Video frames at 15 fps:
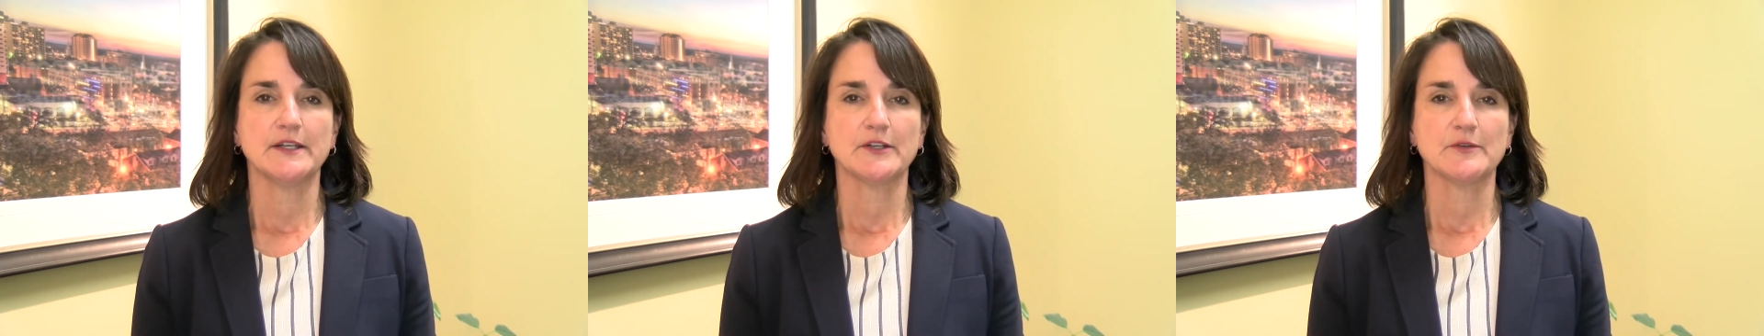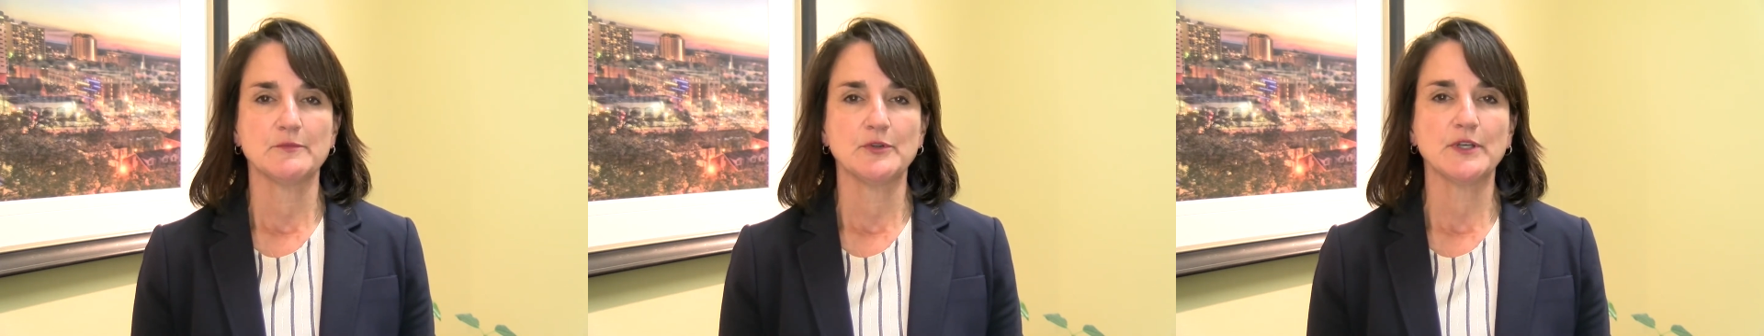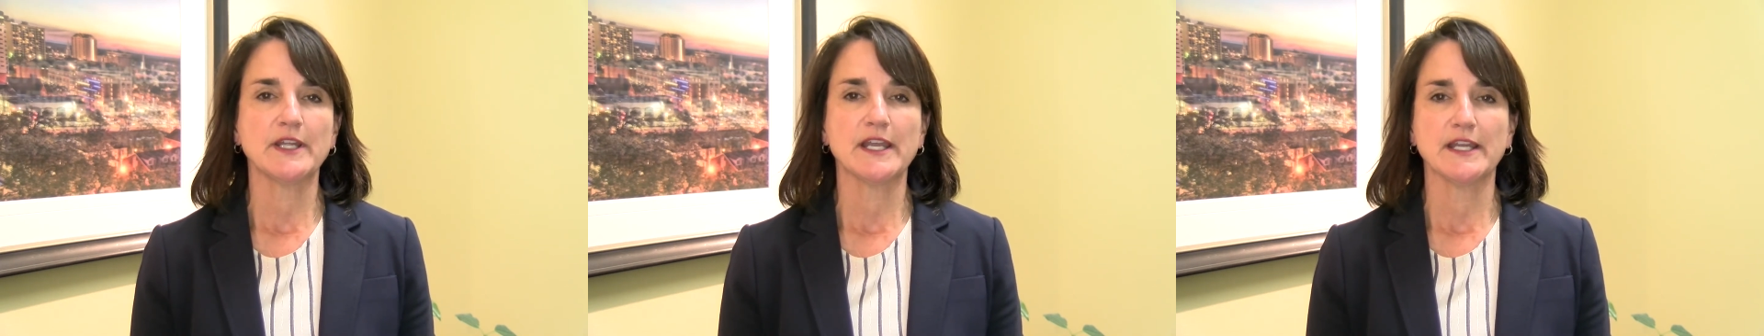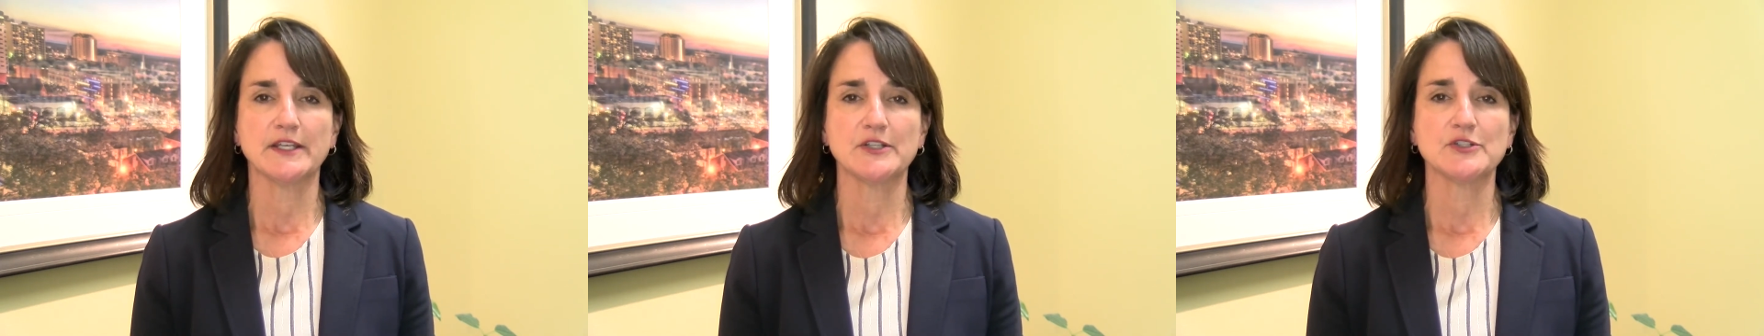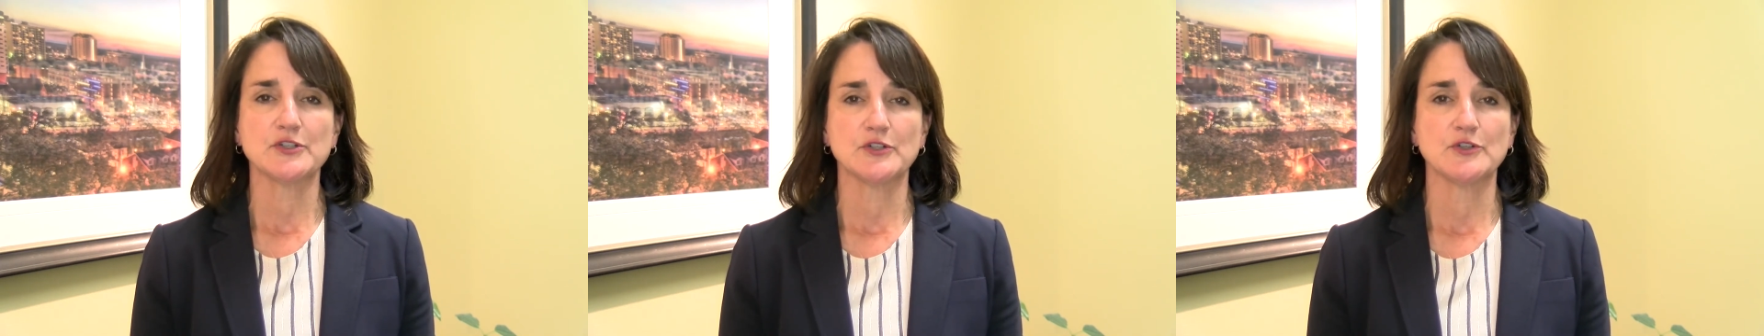
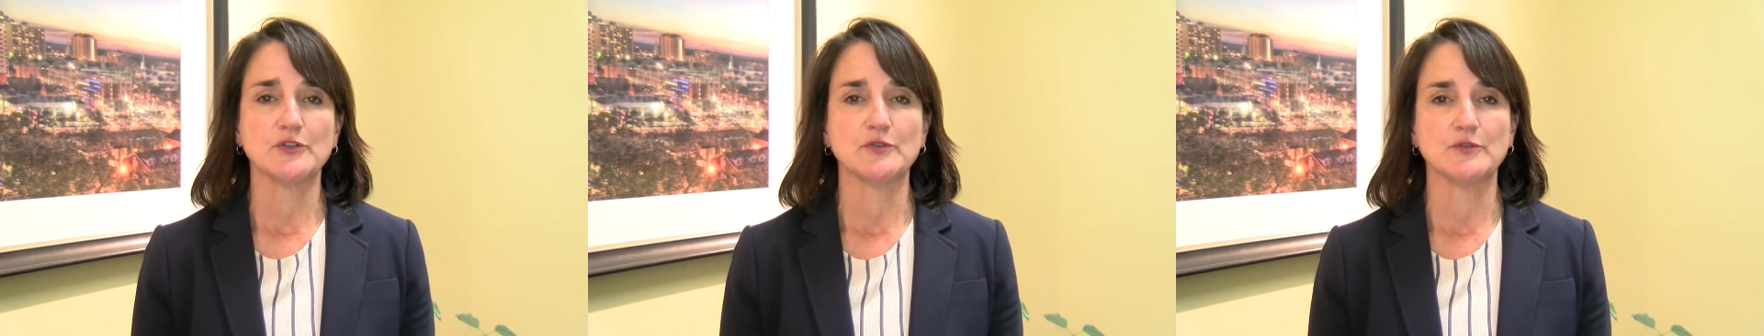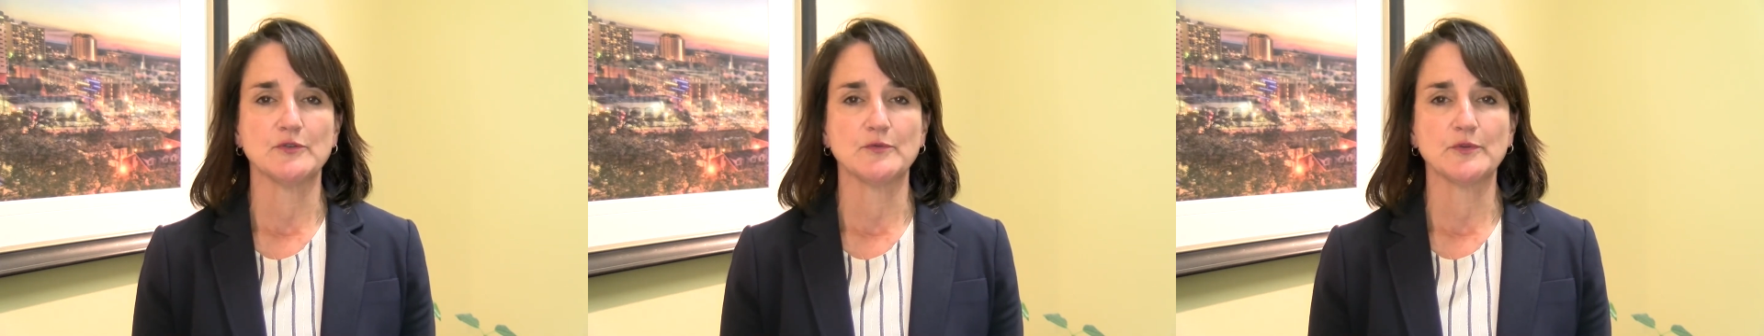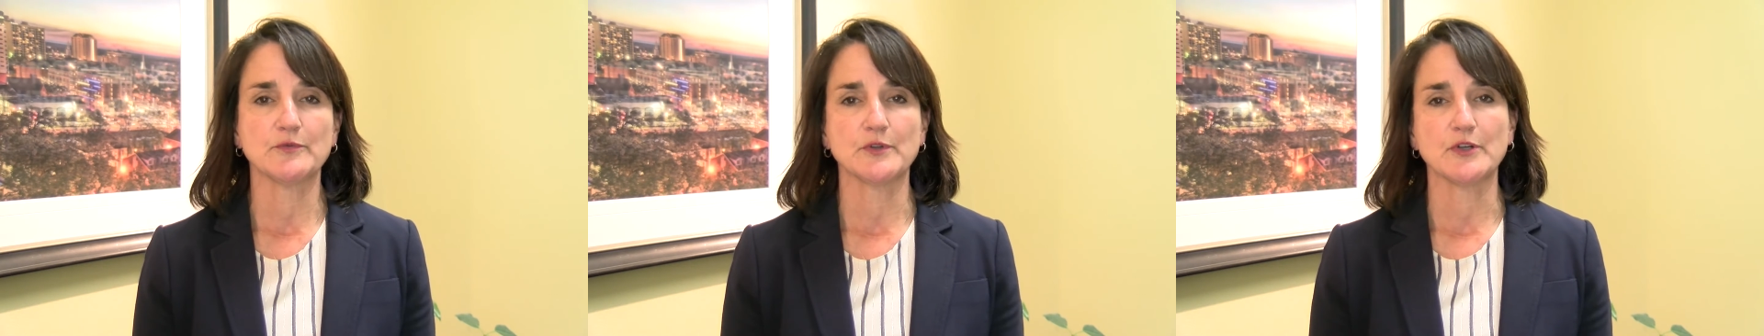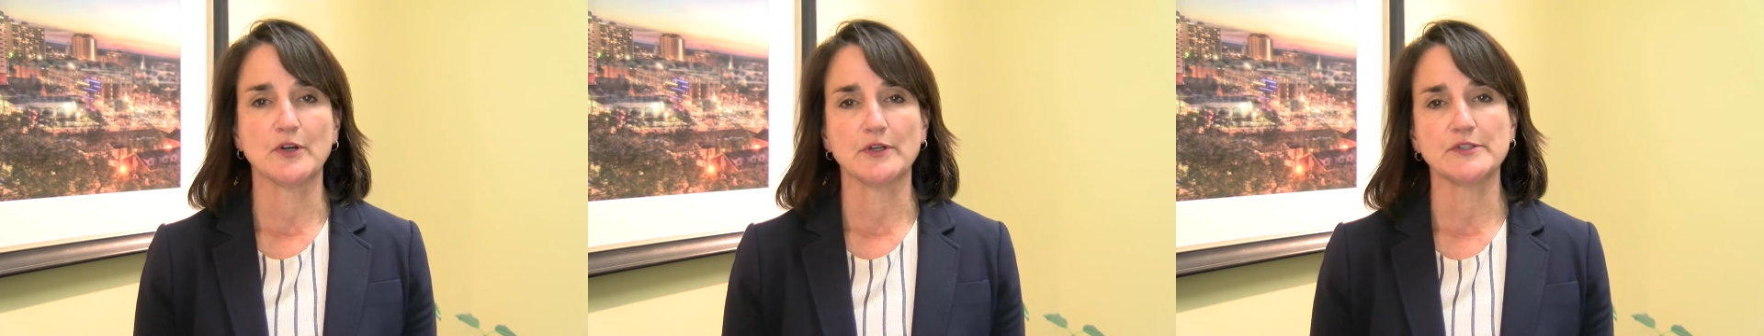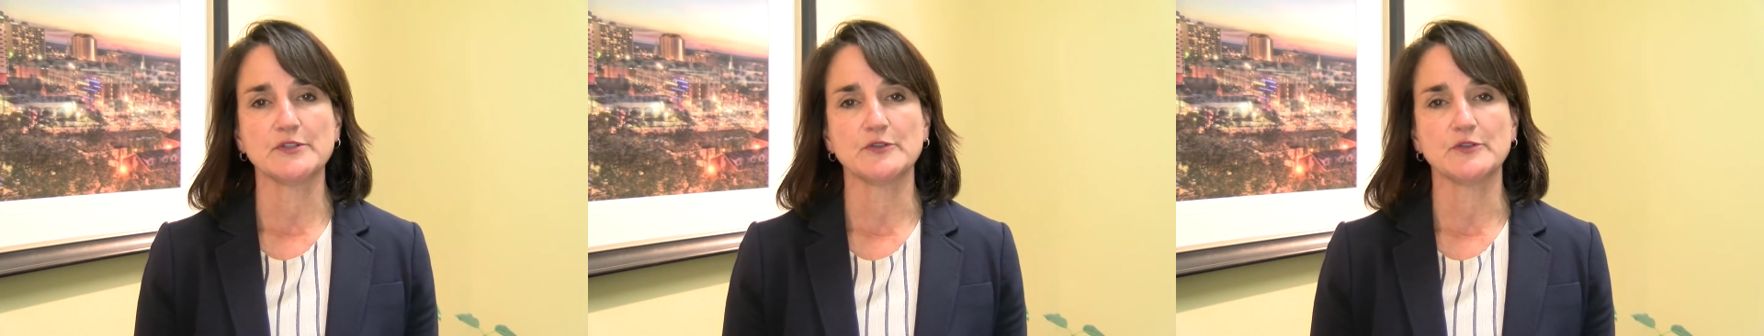communicating to you with regards